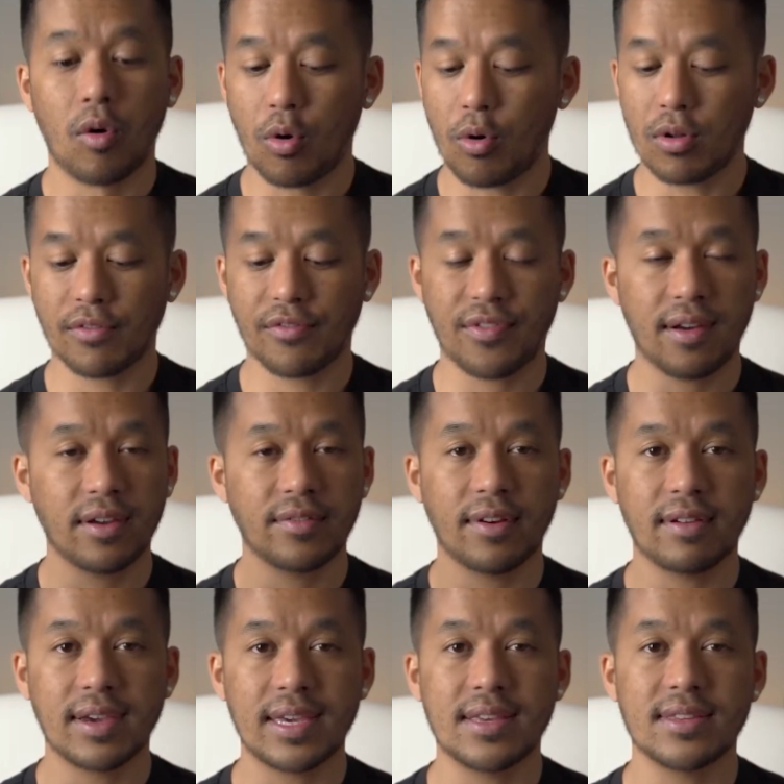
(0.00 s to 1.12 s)
All very,
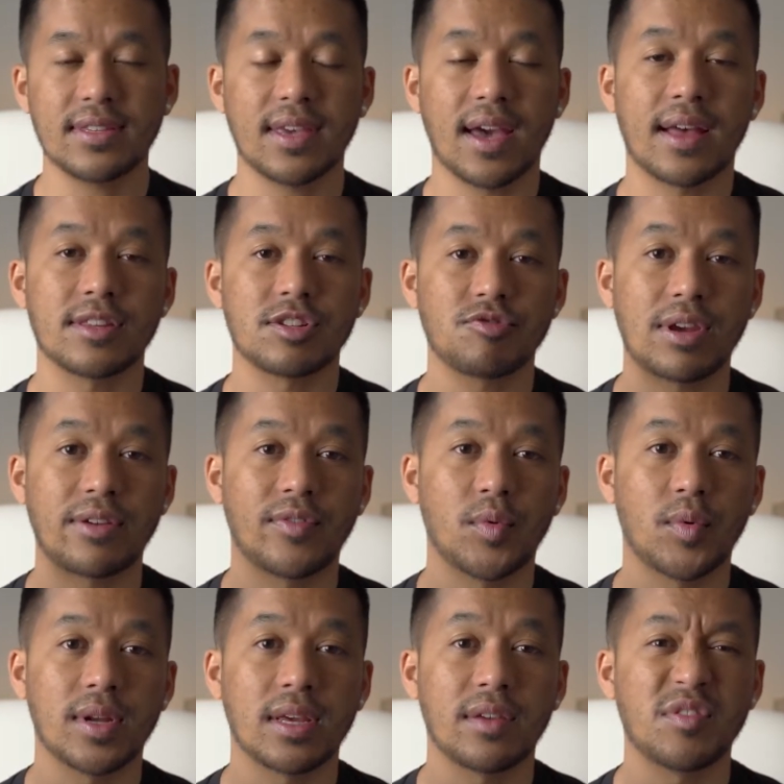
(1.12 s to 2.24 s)
very easy and
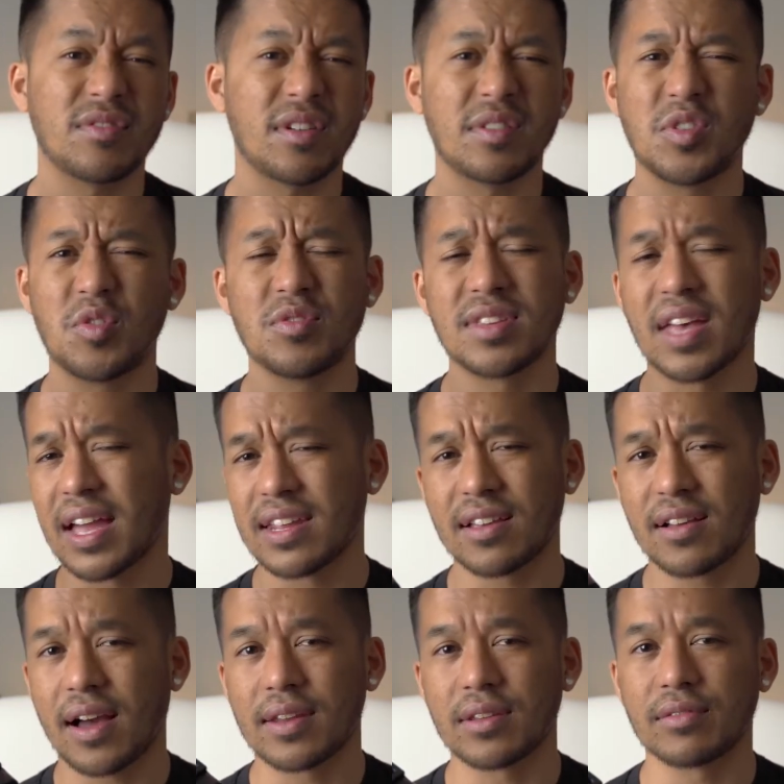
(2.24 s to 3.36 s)
straightforward. If you've ever used any
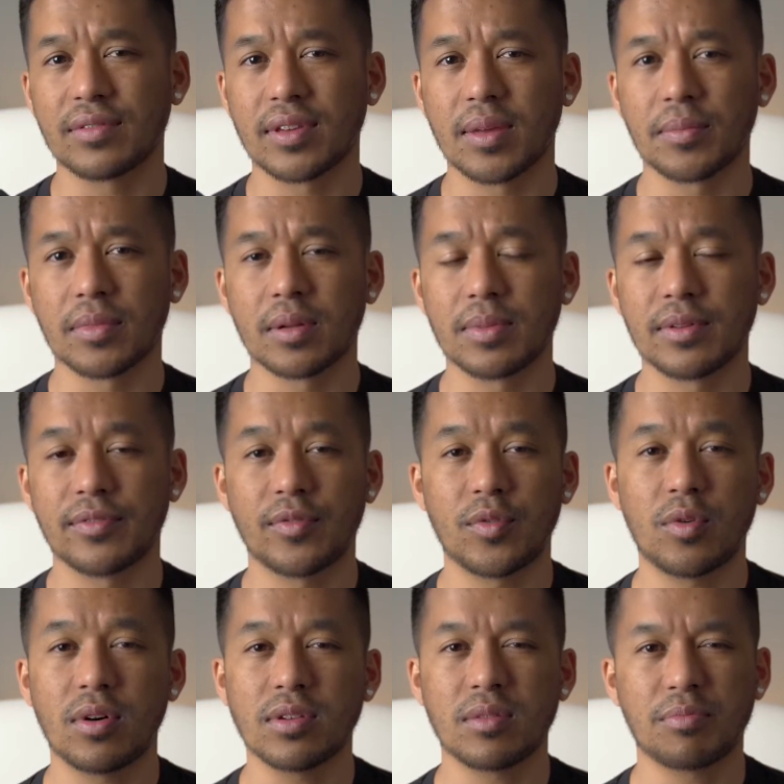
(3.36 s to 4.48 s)
kind of gimbal
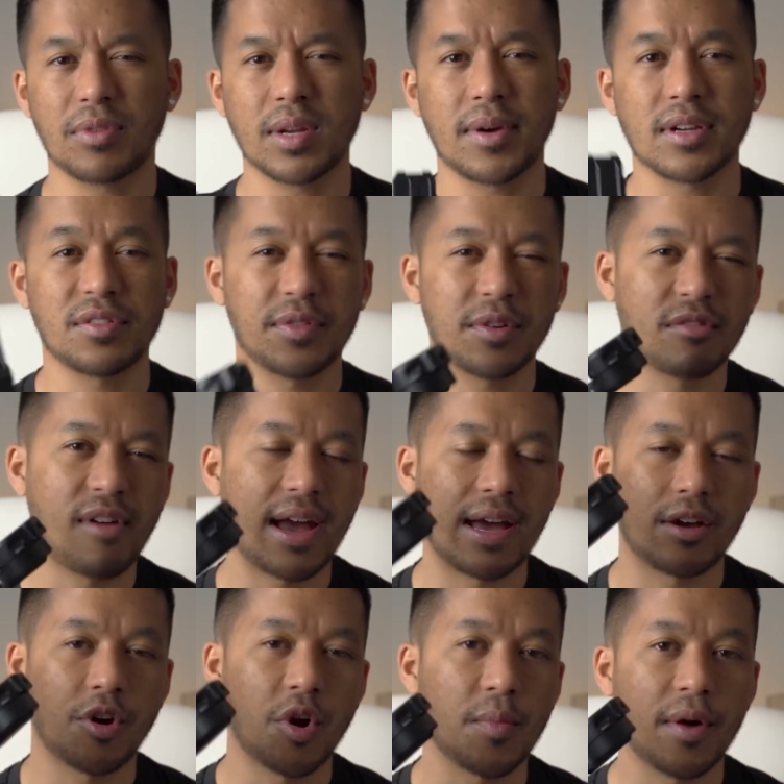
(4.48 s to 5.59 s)
before, you'll pretty much feel right
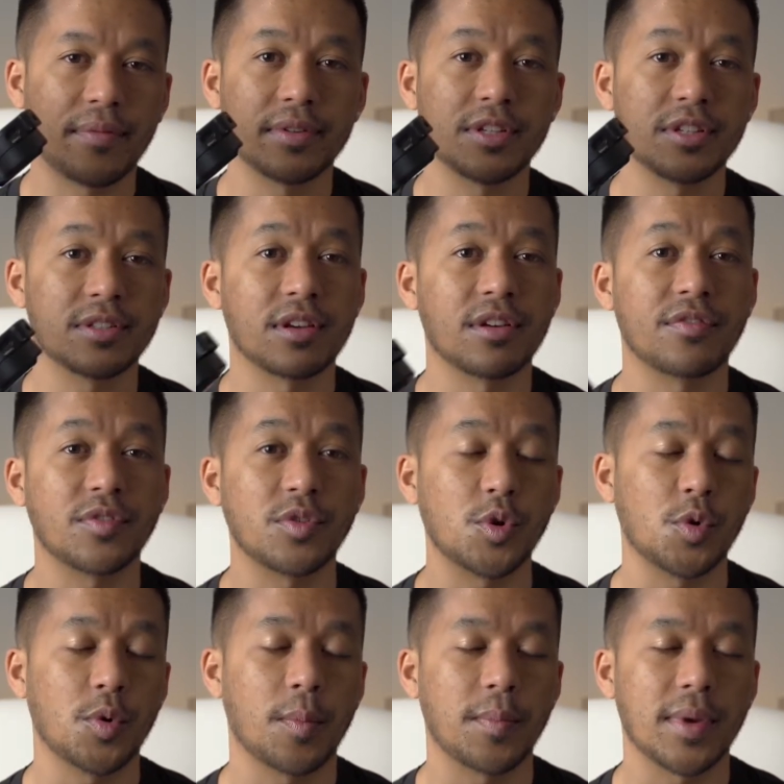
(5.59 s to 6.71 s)
at home after just a
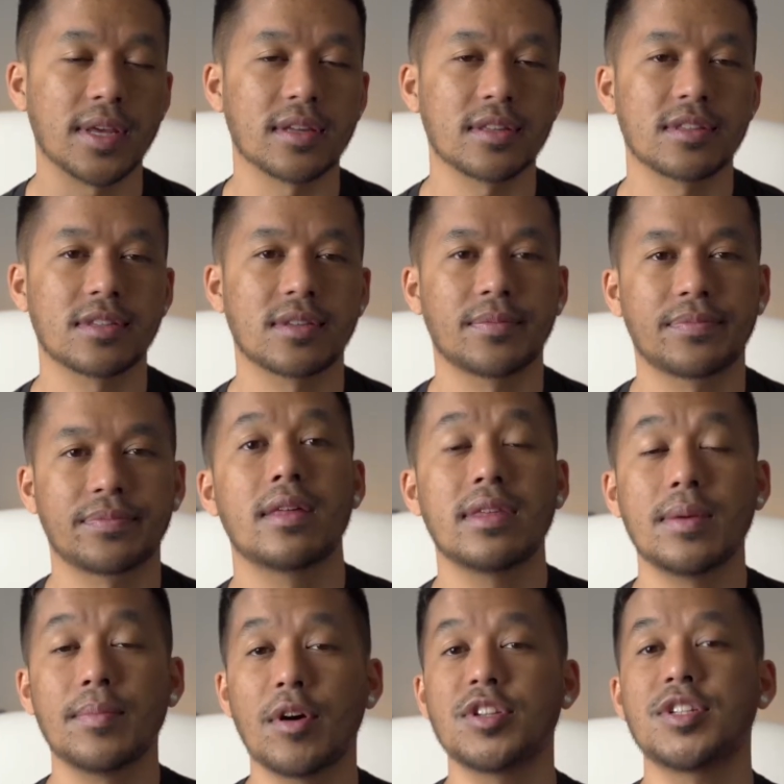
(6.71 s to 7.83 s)
few minutes.
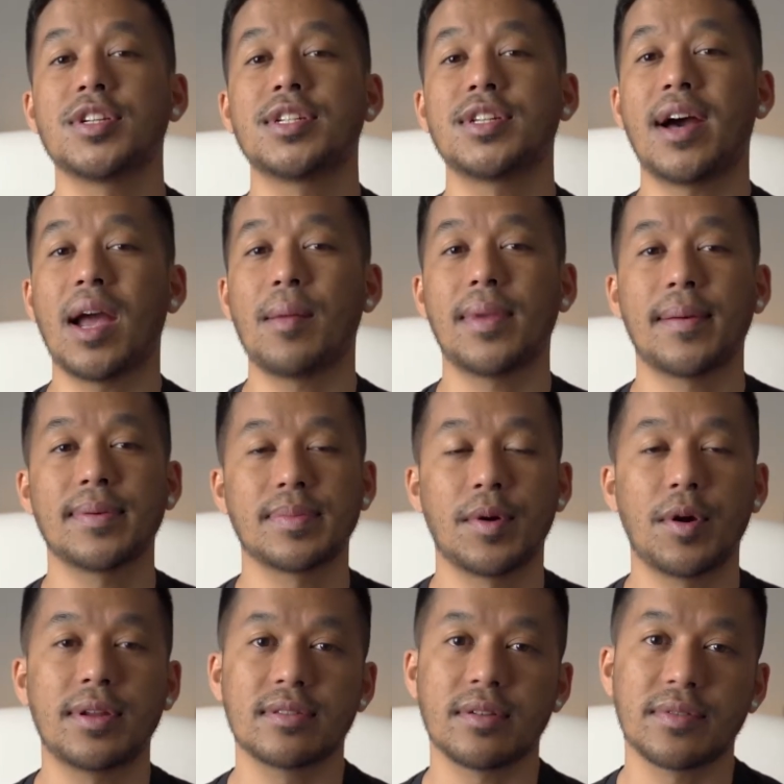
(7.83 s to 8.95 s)
The motion time-lapse
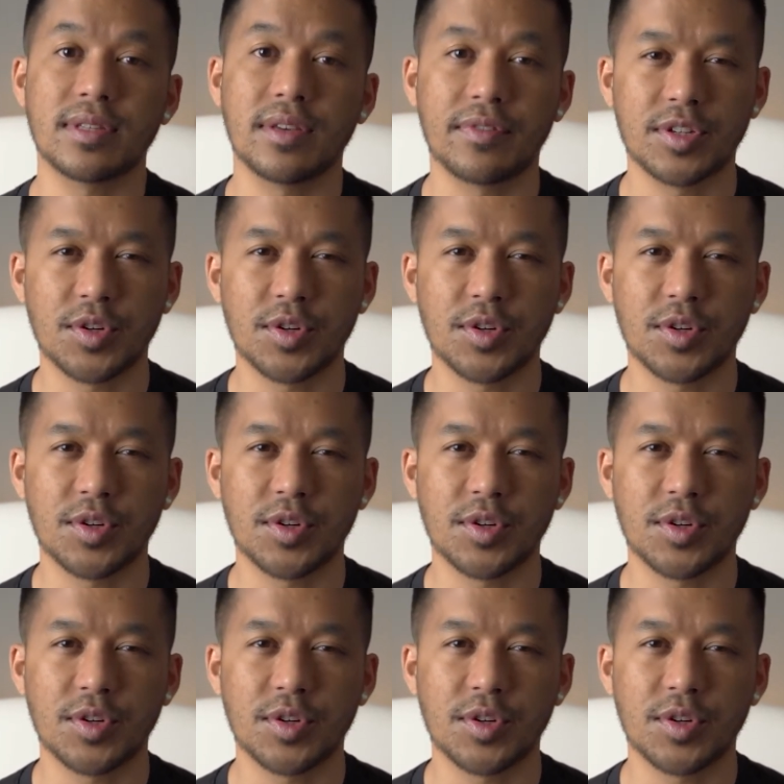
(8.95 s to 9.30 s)
mode is obviously for